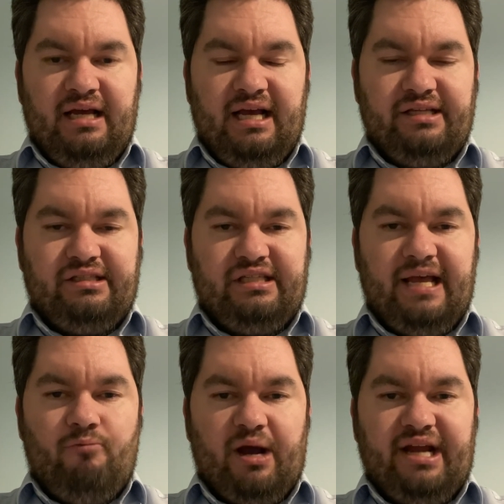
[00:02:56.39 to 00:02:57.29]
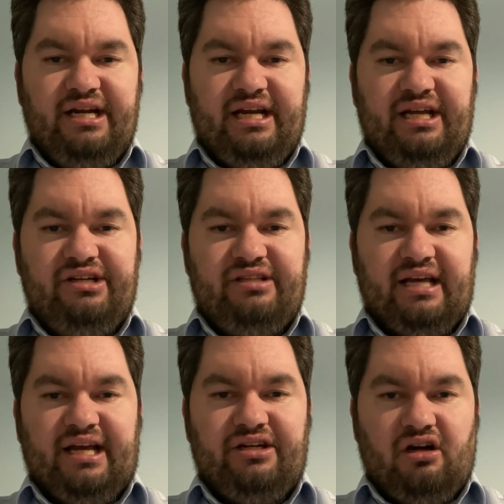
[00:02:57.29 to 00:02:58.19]
has the same weight at each
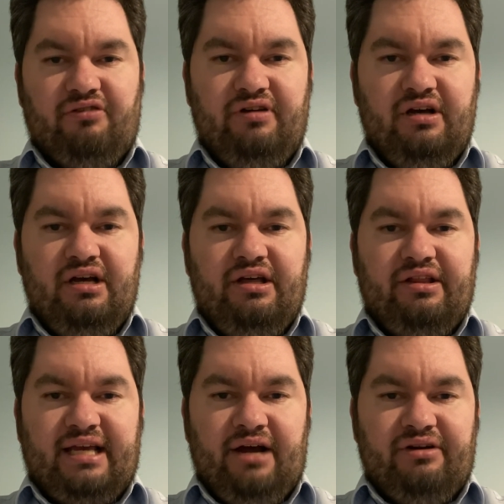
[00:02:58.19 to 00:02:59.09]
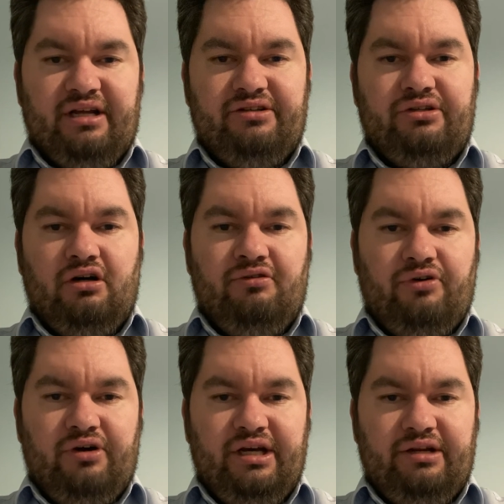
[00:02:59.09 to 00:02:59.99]
stage of the count. It's to
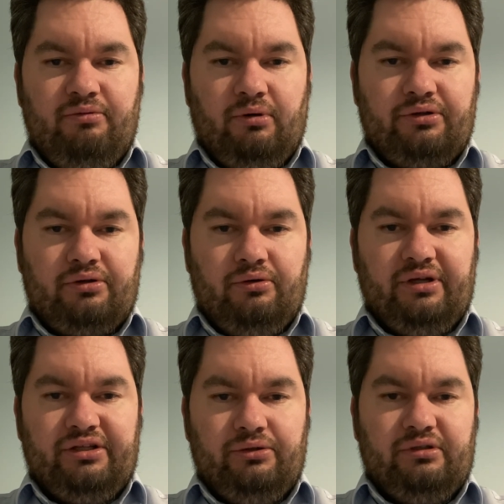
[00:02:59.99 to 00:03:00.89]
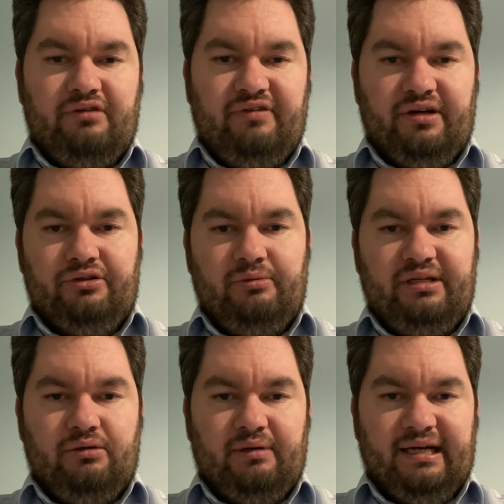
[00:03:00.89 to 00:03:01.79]
avoid what's called exhausted votes, which
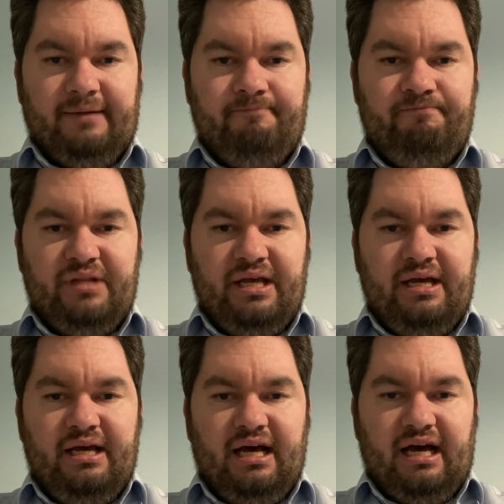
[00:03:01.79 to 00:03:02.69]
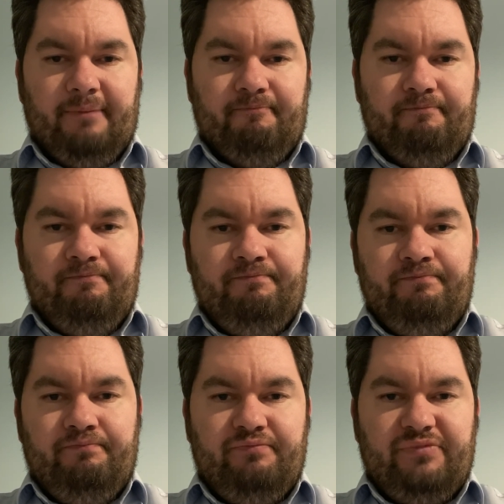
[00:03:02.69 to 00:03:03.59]
is where,
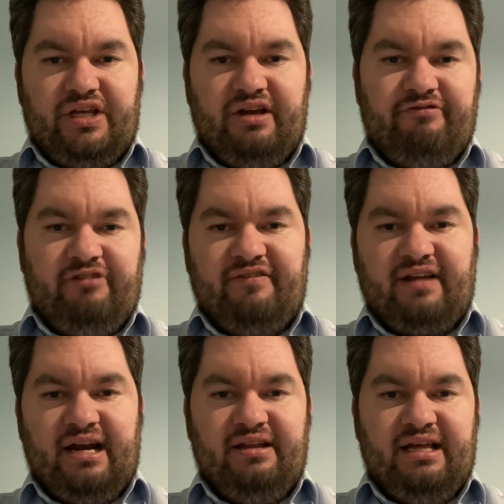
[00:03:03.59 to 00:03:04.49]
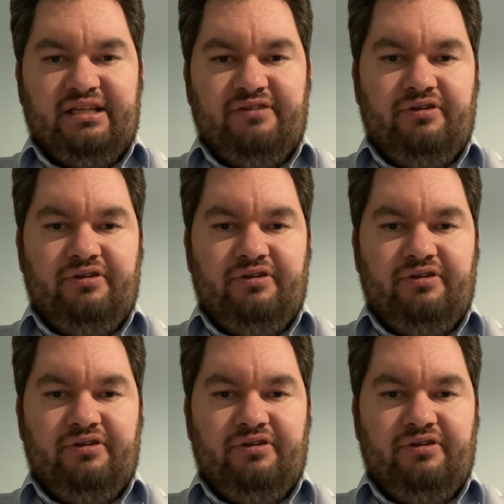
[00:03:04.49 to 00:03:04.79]
say you have 5 candidates, if